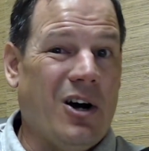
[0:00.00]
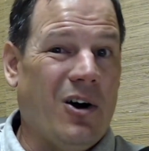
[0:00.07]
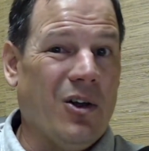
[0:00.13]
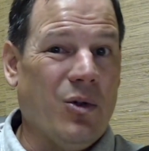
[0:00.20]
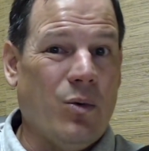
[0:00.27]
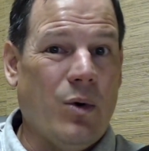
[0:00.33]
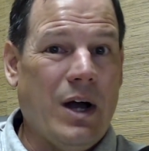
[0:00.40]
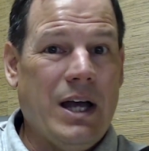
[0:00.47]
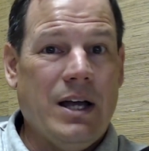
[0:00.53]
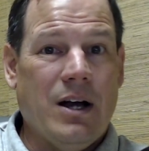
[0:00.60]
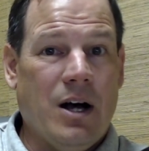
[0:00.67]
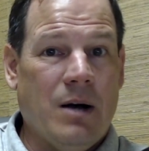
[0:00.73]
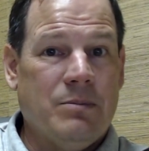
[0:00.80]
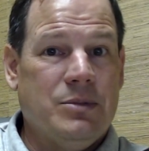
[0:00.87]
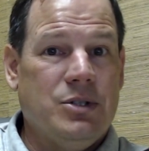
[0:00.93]
all the way
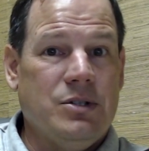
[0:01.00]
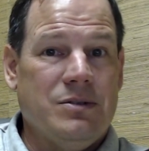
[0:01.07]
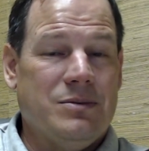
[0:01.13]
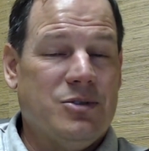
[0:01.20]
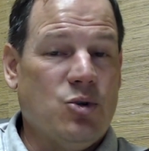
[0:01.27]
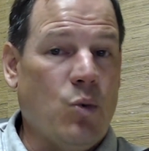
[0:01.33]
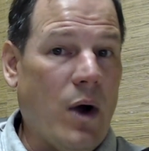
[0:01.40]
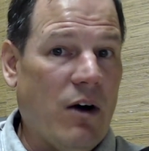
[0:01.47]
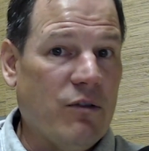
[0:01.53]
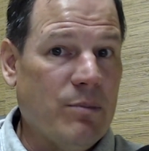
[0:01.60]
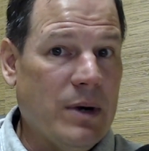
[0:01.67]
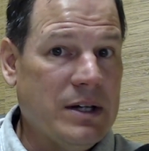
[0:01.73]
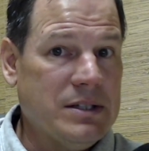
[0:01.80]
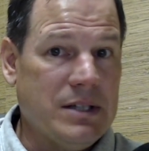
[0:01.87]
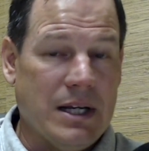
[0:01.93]
up to 12
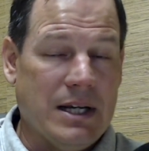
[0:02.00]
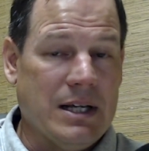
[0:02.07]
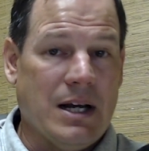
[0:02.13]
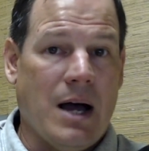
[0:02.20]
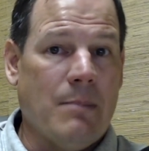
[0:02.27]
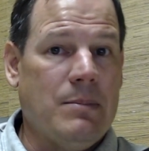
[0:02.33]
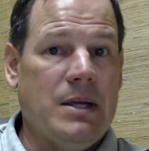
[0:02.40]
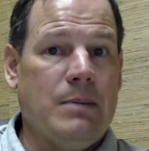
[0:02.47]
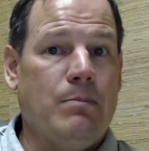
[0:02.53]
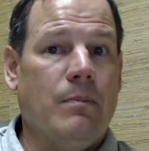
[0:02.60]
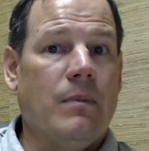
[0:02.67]
months. They cannot be